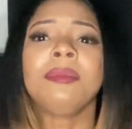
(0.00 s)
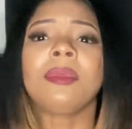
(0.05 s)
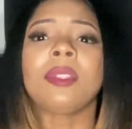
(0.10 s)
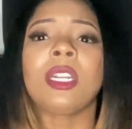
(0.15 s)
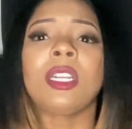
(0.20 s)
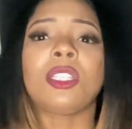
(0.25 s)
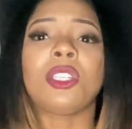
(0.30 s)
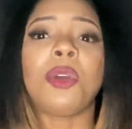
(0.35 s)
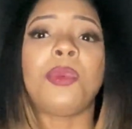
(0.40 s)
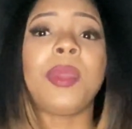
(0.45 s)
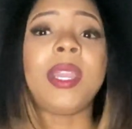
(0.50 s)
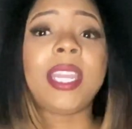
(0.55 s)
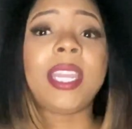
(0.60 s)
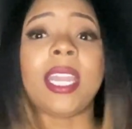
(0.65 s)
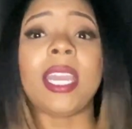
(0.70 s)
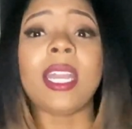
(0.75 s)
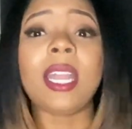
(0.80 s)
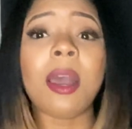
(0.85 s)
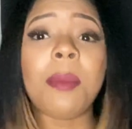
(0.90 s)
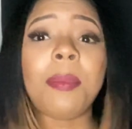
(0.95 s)
So we
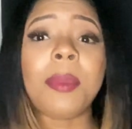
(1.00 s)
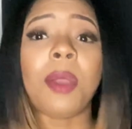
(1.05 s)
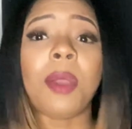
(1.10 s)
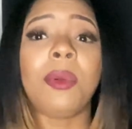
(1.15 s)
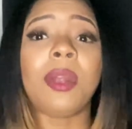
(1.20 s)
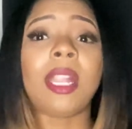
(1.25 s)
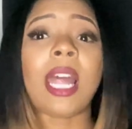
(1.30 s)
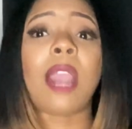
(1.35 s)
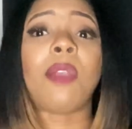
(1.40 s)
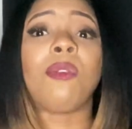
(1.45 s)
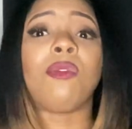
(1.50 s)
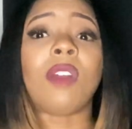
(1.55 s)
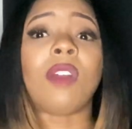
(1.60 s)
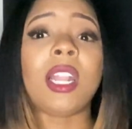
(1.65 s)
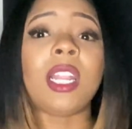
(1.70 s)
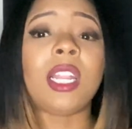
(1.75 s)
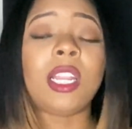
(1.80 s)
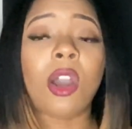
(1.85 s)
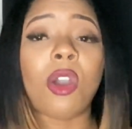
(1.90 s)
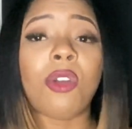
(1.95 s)
get up and we're
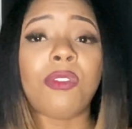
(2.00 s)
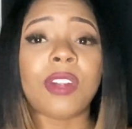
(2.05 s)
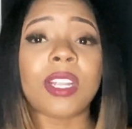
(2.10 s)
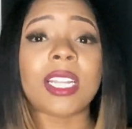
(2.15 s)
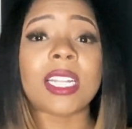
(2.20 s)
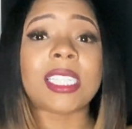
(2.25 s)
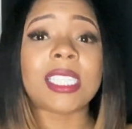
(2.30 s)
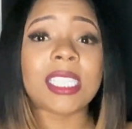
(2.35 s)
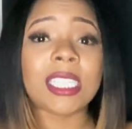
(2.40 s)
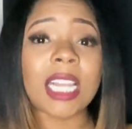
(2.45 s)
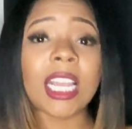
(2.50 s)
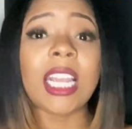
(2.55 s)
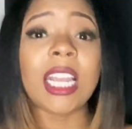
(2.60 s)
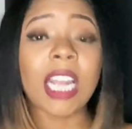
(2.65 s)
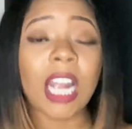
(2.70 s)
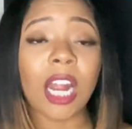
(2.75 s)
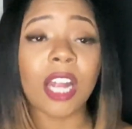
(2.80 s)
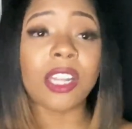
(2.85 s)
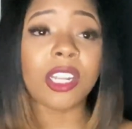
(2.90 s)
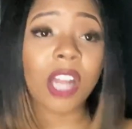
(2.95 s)
running over to see
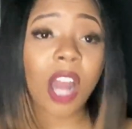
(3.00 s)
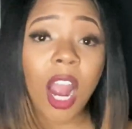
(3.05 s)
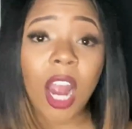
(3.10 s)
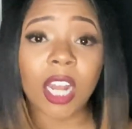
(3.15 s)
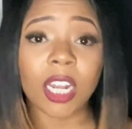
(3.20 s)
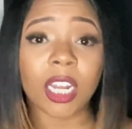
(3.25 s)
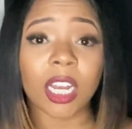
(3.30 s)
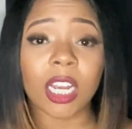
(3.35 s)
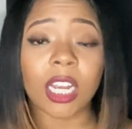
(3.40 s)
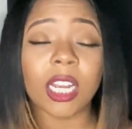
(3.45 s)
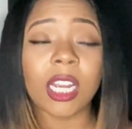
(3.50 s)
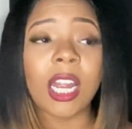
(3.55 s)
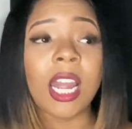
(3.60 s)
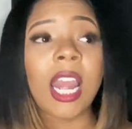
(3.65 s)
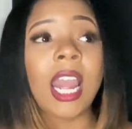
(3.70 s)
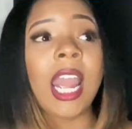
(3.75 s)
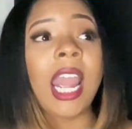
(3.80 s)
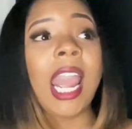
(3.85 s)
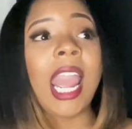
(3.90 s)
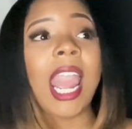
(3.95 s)
her daughter.
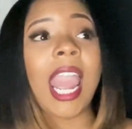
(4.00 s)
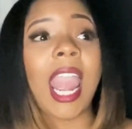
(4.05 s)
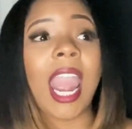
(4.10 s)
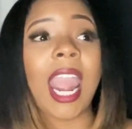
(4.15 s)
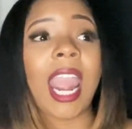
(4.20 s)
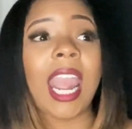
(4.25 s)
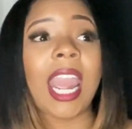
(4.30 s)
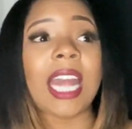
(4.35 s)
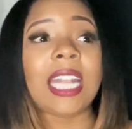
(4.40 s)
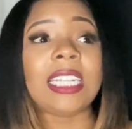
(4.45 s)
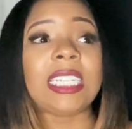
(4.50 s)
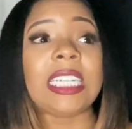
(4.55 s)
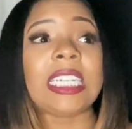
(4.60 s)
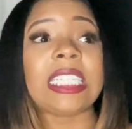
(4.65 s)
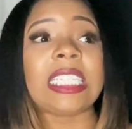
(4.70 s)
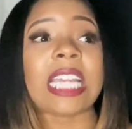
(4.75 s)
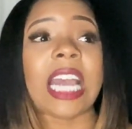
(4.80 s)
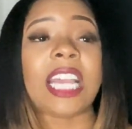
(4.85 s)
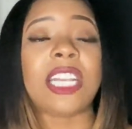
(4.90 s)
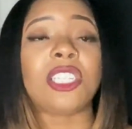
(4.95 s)
And
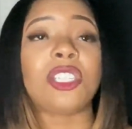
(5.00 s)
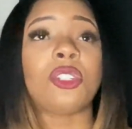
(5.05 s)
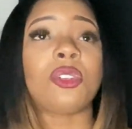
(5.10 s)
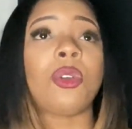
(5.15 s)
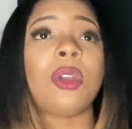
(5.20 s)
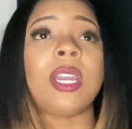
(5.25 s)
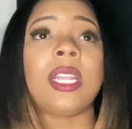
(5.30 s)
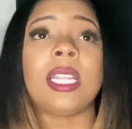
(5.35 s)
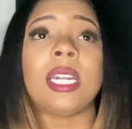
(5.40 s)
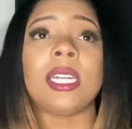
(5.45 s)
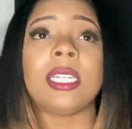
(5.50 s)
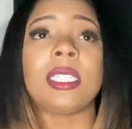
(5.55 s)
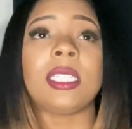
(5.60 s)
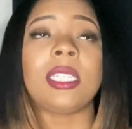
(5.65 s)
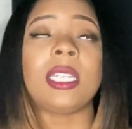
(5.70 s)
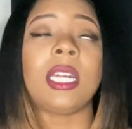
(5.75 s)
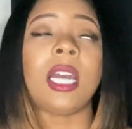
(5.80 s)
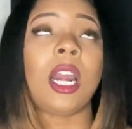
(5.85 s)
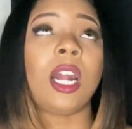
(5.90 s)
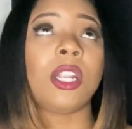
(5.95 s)
she's showing
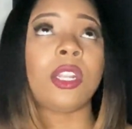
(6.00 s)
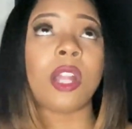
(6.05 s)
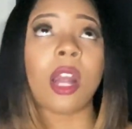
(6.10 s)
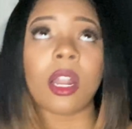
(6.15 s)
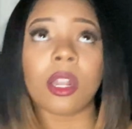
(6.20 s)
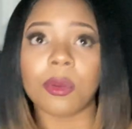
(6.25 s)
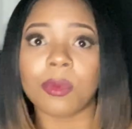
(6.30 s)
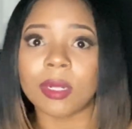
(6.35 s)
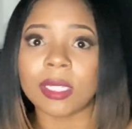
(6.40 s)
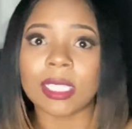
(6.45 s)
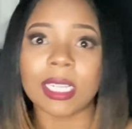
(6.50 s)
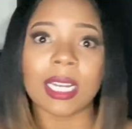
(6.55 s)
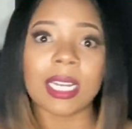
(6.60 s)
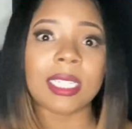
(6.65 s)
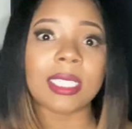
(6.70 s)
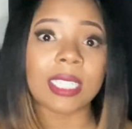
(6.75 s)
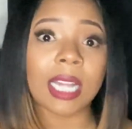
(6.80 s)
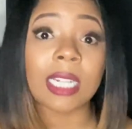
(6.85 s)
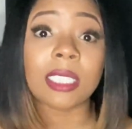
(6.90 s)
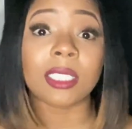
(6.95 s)
us her daughter went to
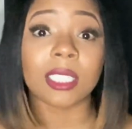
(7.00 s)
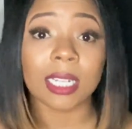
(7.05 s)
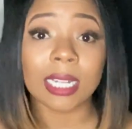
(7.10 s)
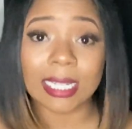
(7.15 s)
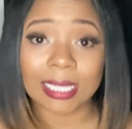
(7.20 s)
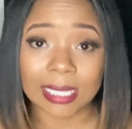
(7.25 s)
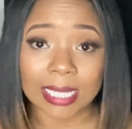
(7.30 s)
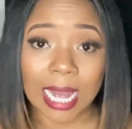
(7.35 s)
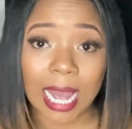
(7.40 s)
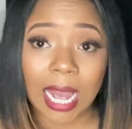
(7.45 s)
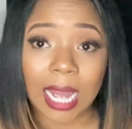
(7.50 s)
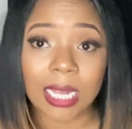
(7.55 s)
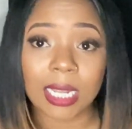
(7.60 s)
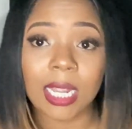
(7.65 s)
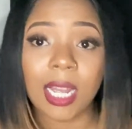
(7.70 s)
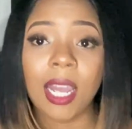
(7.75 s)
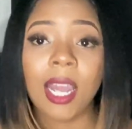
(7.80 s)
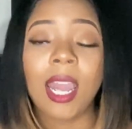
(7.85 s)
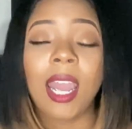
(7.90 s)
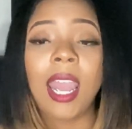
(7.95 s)
Dr. Hassan.
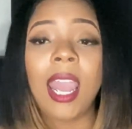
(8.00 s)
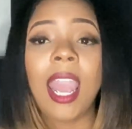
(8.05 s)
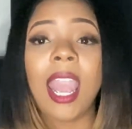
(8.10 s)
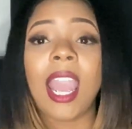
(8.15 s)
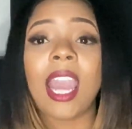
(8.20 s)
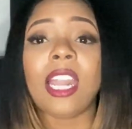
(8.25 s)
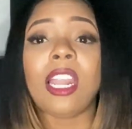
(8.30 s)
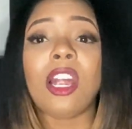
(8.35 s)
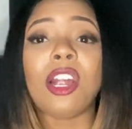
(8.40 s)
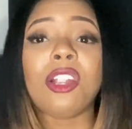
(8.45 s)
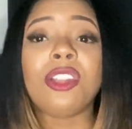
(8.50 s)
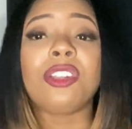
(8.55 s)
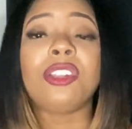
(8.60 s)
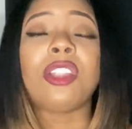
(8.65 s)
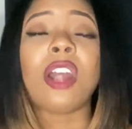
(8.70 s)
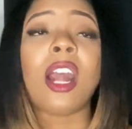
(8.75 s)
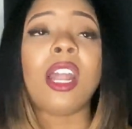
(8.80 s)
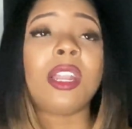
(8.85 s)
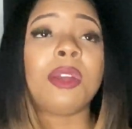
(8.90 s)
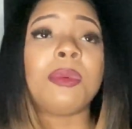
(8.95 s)
And her
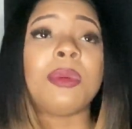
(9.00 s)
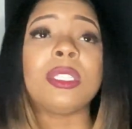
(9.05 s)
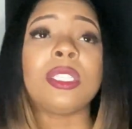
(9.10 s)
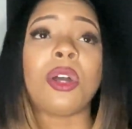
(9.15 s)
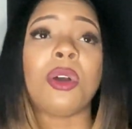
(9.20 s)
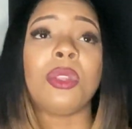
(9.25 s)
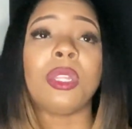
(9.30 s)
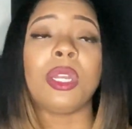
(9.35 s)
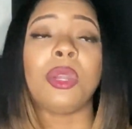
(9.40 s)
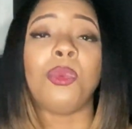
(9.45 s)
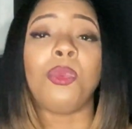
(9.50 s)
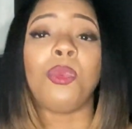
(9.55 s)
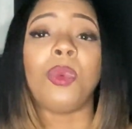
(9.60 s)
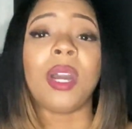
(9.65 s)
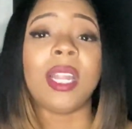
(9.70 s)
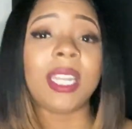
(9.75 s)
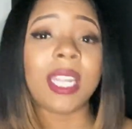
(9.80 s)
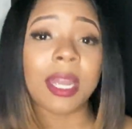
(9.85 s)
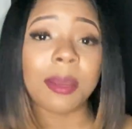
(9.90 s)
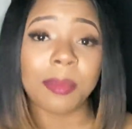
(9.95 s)
daughter was only
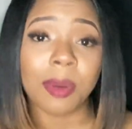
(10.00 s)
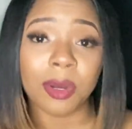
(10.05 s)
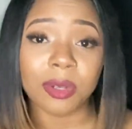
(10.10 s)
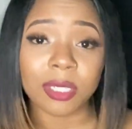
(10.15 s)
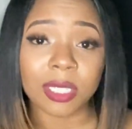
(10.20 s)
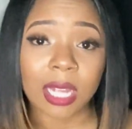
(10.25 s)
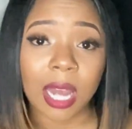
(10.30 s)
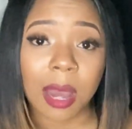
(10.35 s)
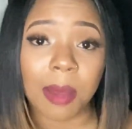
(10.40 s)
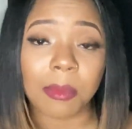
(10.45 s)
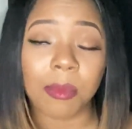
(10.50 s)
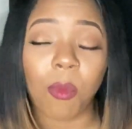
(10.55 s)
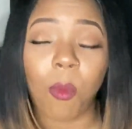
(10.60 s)
1 day post-op.